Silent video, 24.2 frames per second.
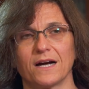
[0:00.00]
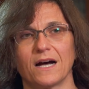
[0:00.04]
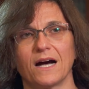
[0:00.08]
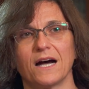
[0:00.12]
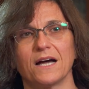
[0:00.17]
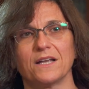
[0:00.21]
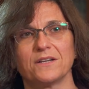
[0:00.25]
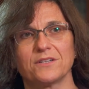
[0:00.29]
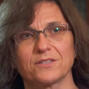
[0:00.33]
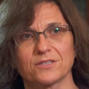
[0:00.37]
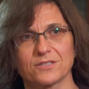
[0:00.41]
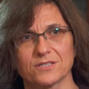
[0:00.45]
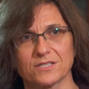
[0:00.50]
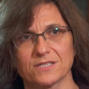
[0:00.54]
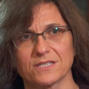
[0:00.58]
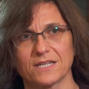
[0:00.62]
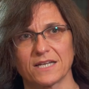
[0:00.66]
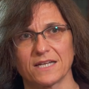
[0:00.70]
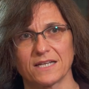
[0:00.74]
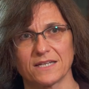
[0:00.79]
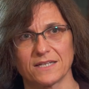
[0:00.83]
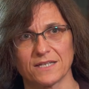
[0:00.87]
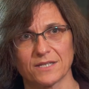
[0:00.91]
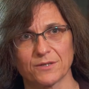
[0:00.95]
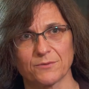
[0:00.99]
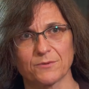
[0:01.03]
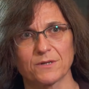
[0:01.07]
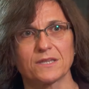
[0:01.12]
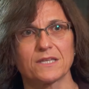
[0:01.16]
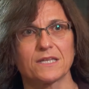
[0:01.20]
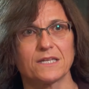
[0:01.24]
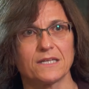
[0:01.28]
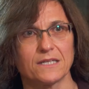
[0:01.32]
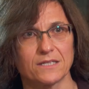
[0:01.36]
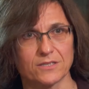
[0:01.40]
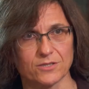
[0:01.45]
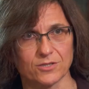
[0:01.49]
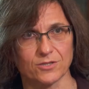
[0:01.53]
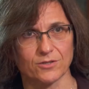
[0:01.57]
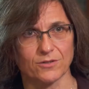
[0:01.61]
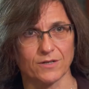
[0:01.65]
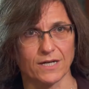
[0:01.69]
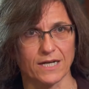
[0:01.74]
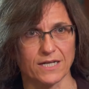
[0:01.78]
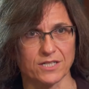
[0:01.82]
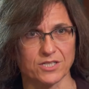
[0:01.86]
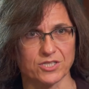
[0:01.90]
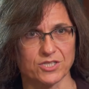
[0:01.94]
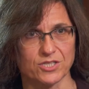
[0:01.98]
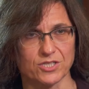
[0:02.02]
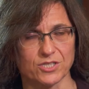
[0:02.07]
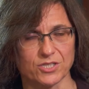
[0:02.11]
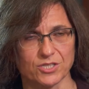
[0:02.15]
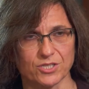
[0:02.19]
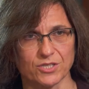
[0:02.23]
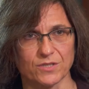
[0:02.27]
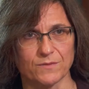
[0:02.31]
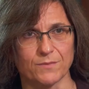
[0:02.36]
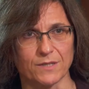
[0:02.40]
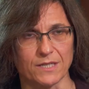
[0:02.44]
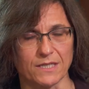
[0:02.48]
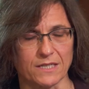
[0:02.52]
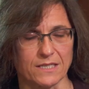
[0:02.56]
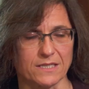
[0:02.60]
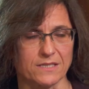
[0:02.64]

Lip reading: understanding what the interaction should be.